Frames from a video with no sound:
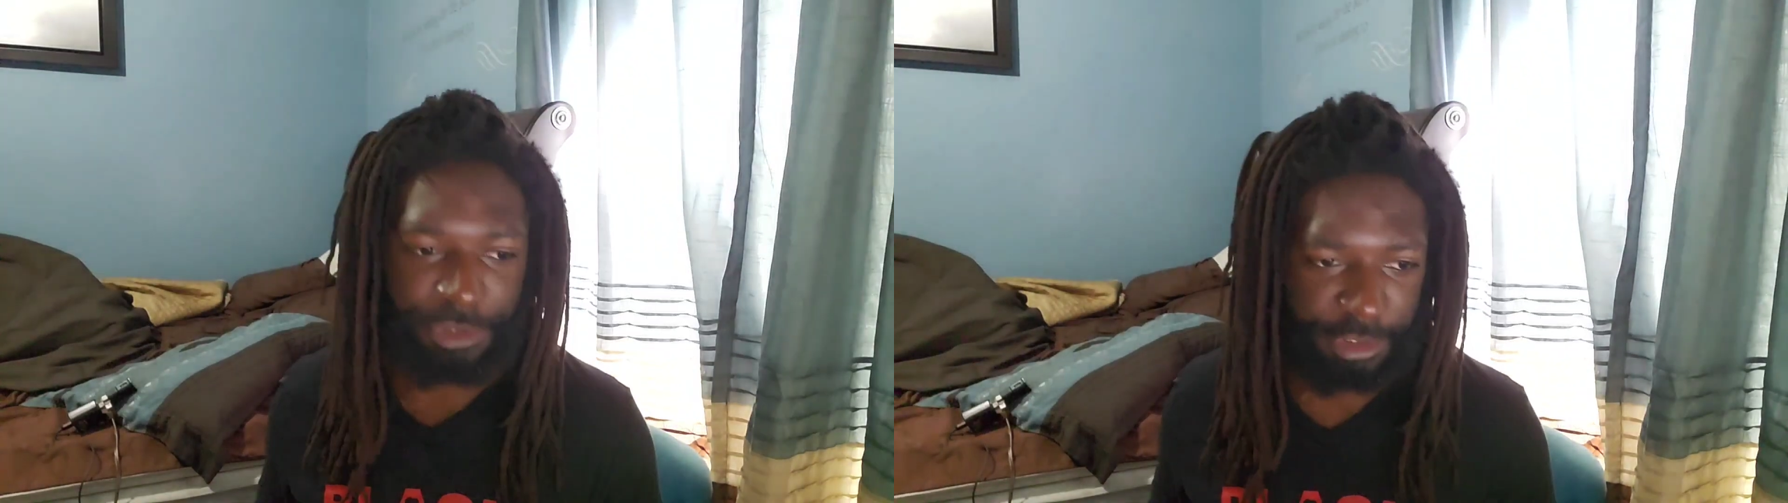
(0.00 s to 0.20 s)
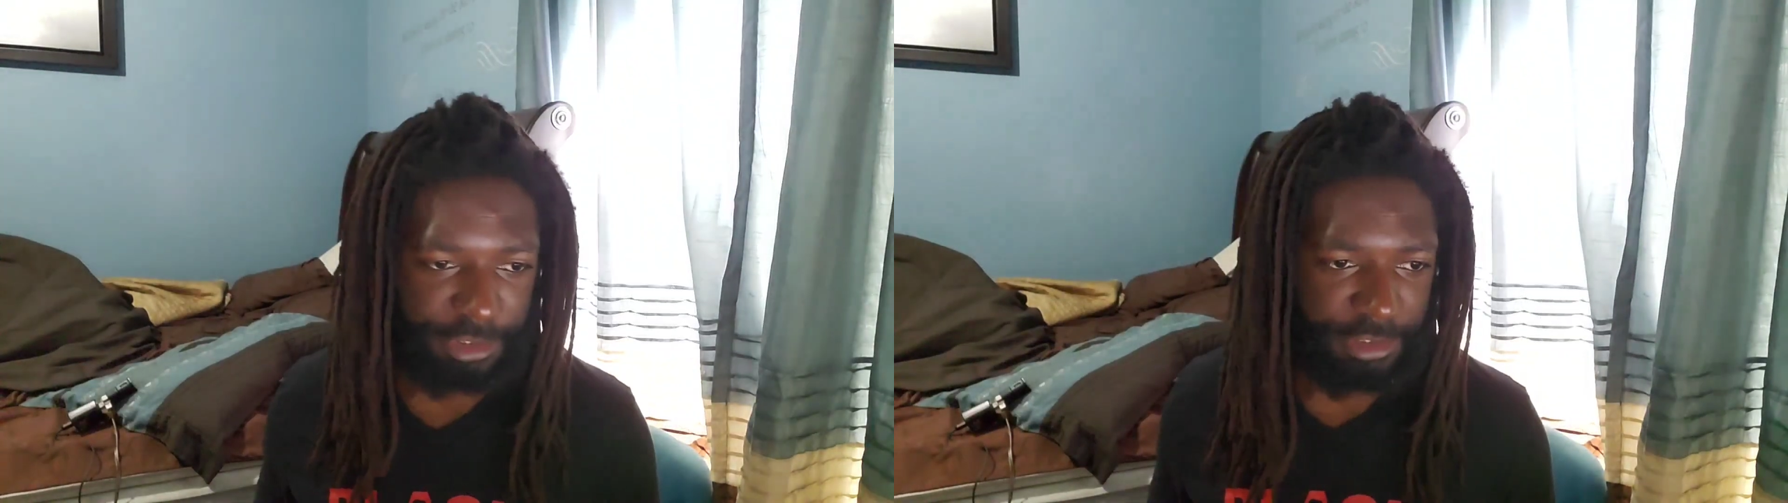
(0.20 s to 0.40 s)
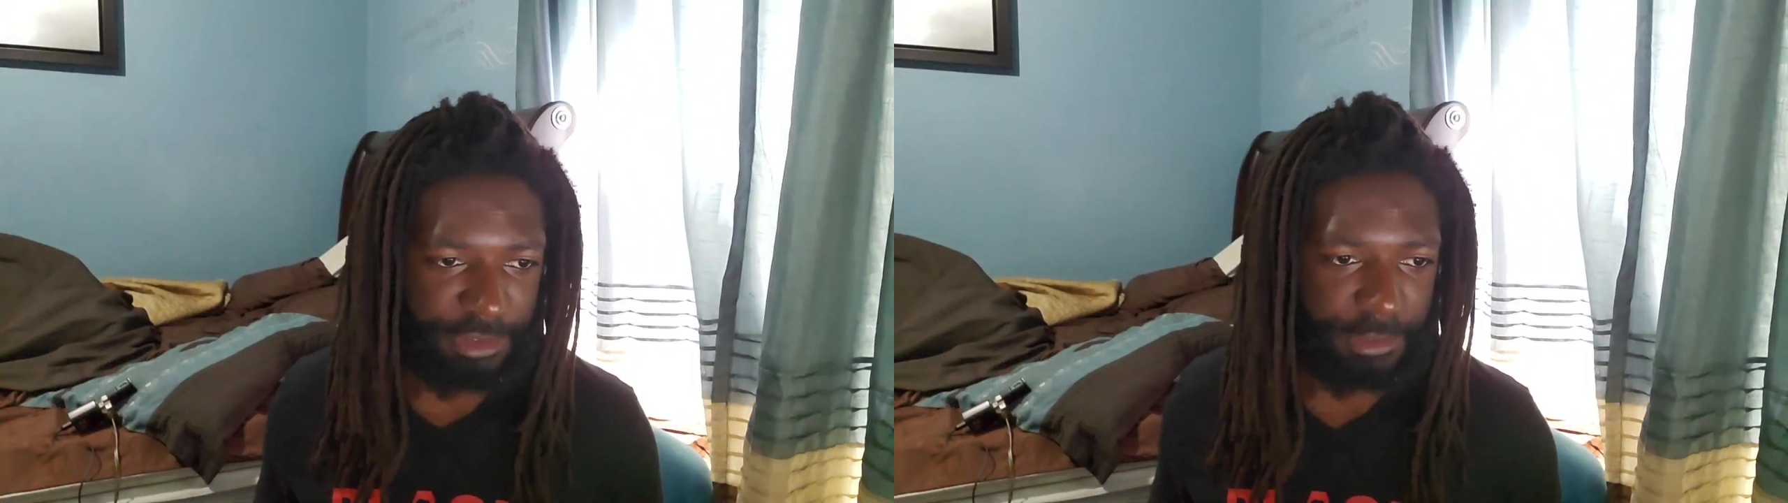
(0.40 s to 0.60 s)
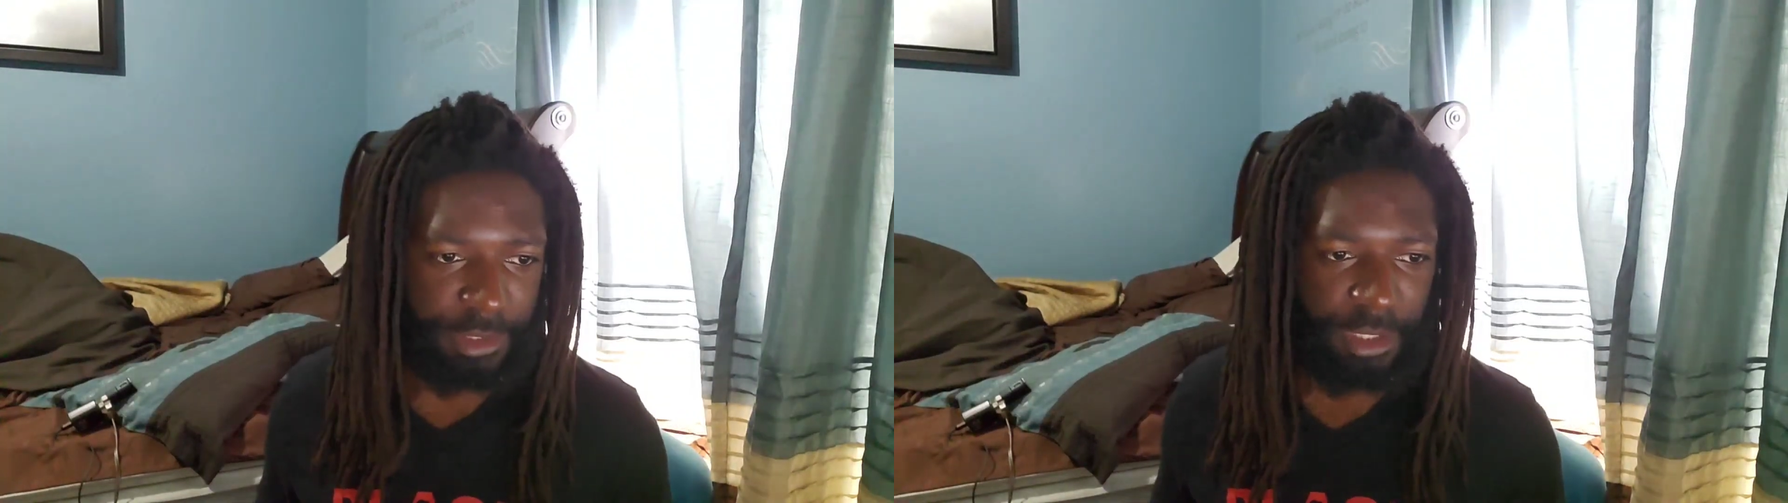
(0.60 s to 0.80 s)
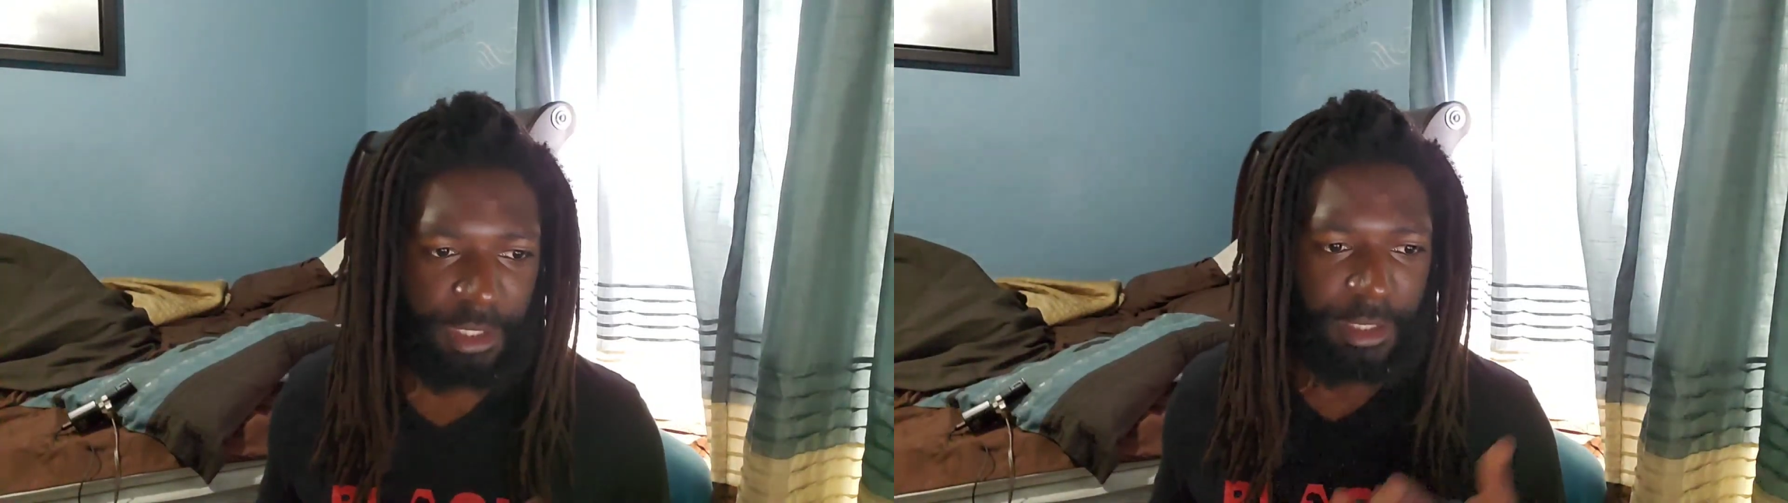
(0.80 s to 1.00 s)
church,
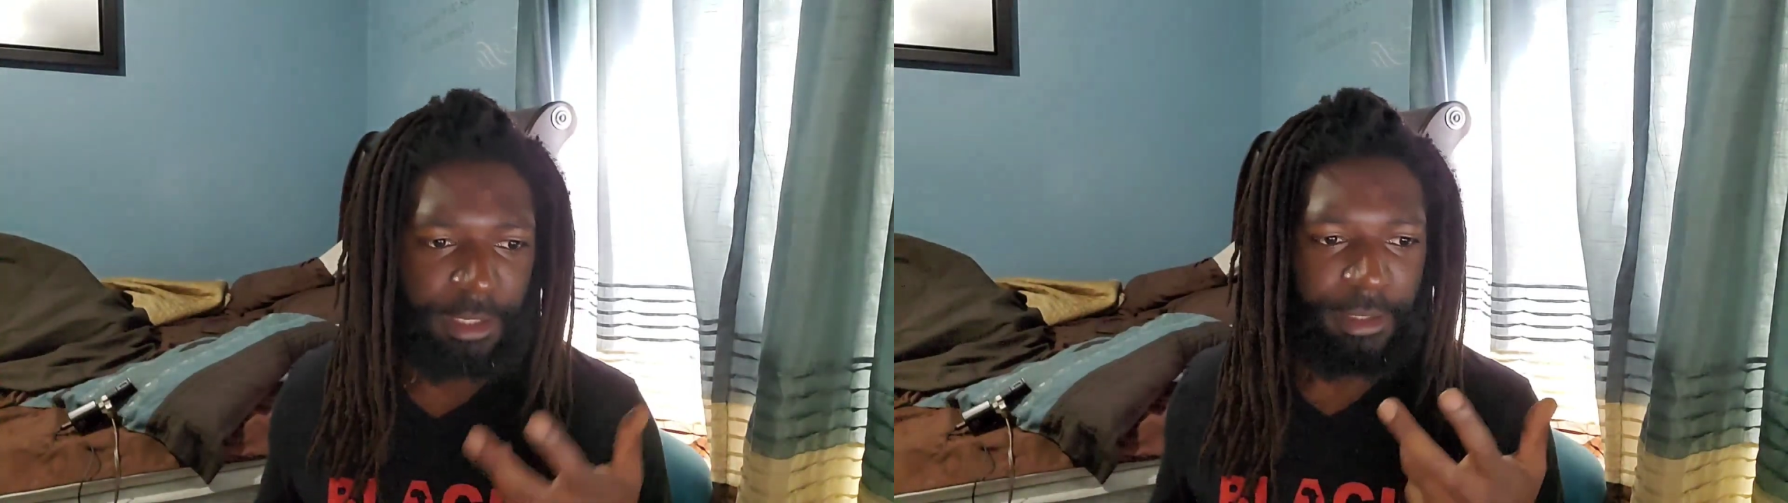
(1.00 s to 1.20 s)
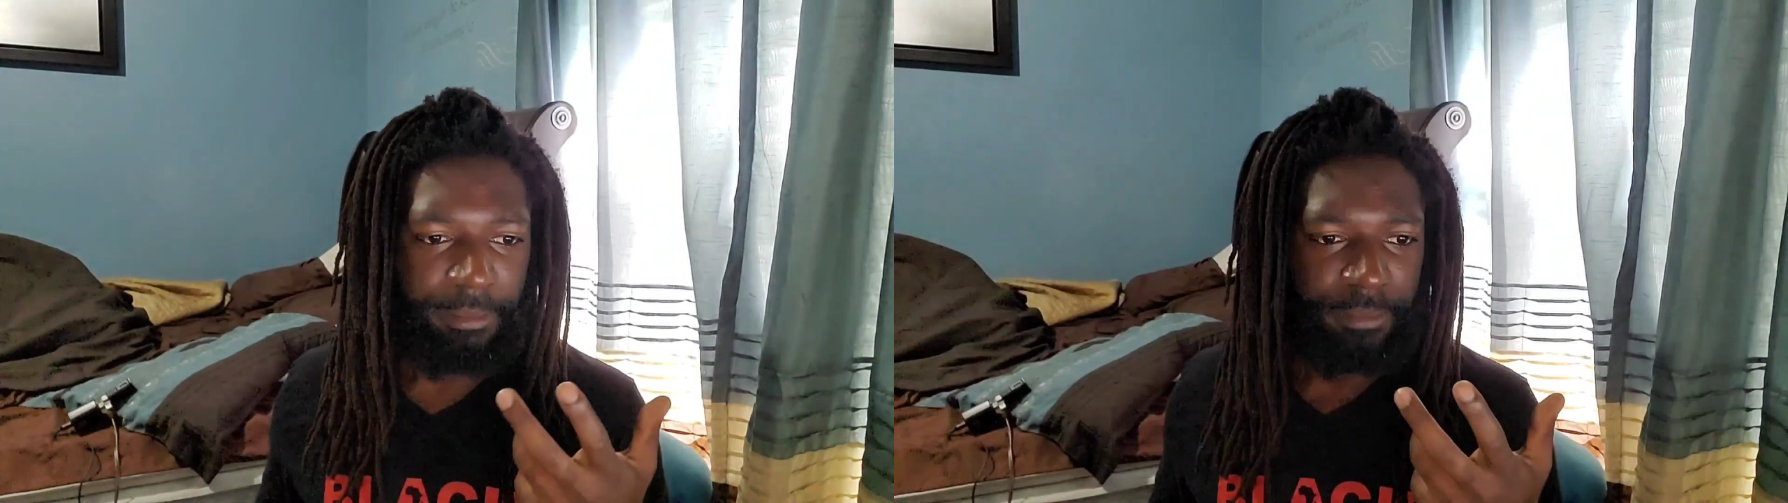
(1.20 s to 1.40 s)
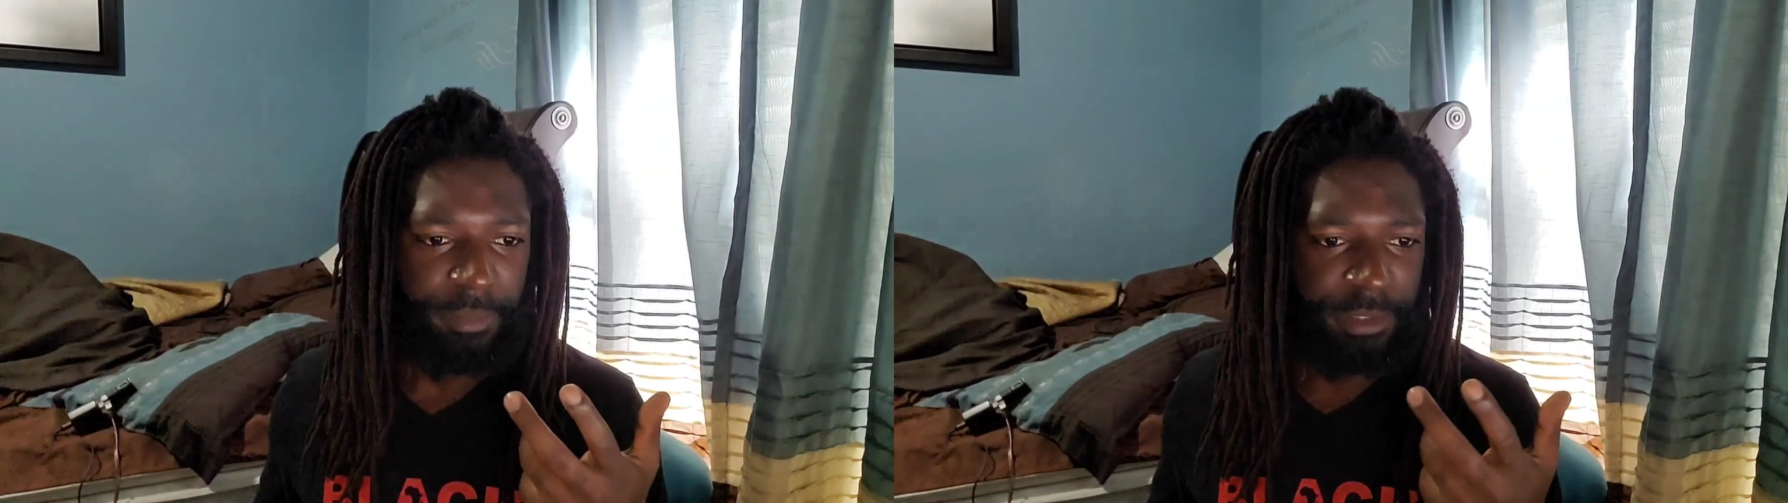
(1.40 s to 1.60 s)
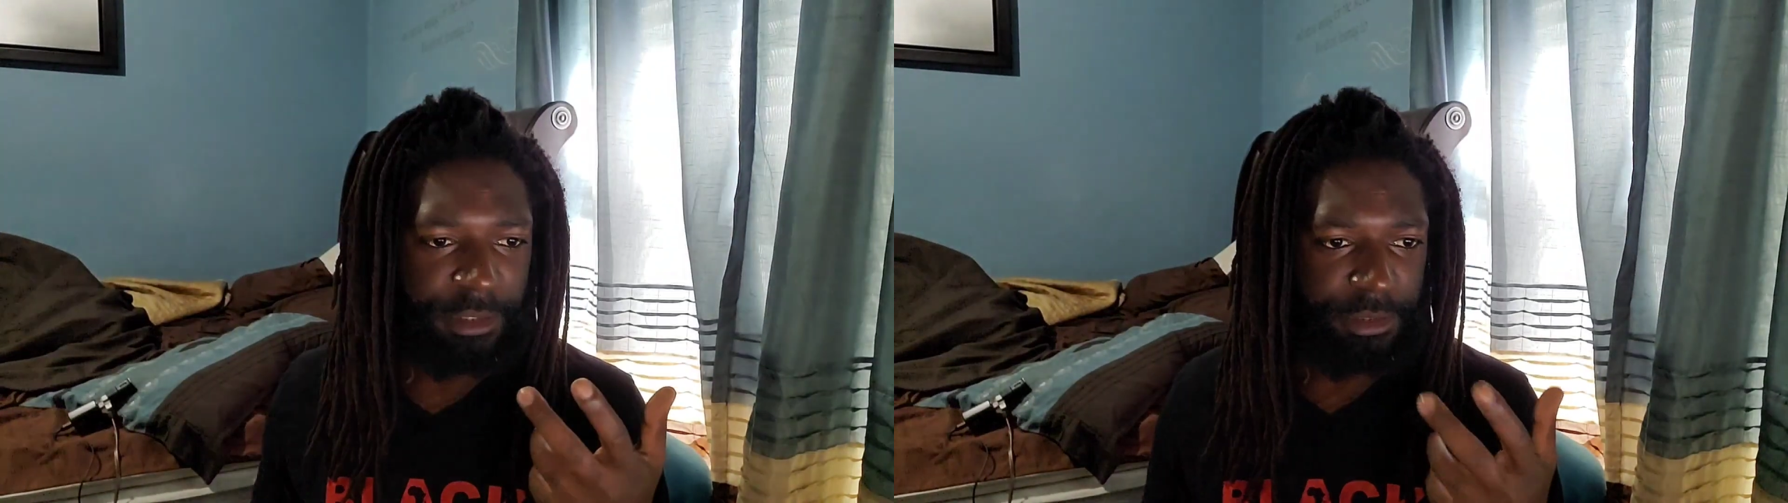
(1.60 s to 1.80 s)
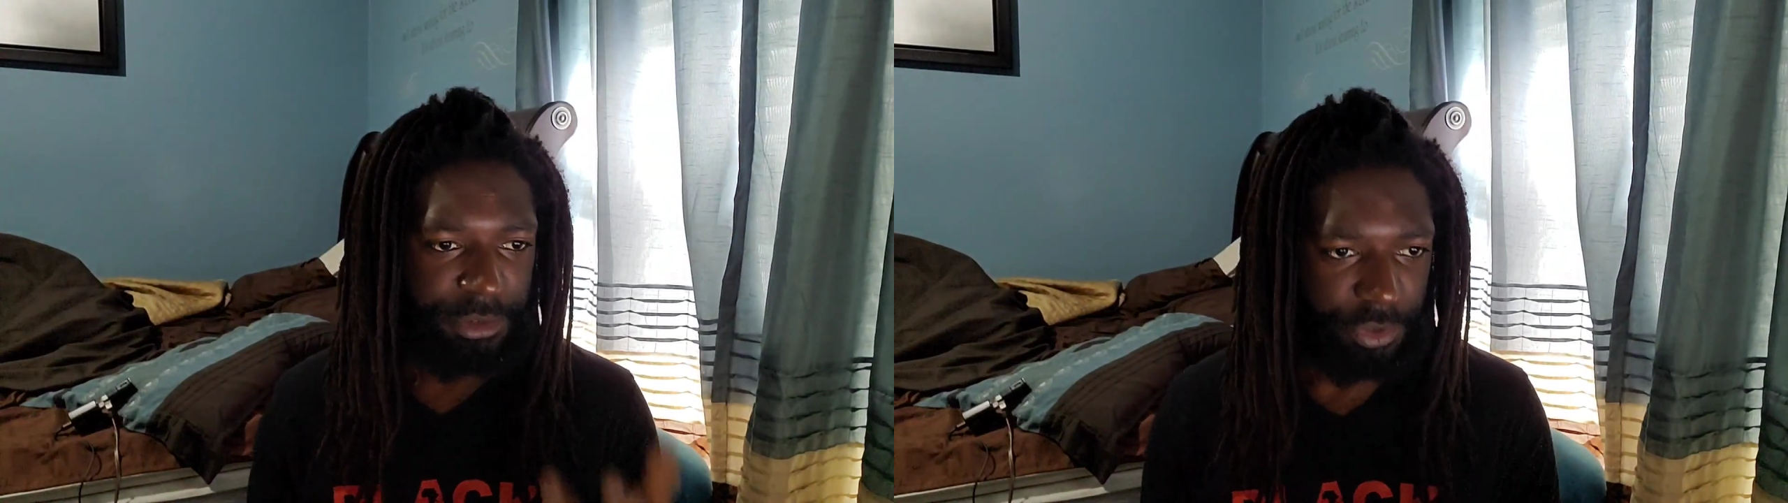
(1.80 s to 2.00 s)
Mr.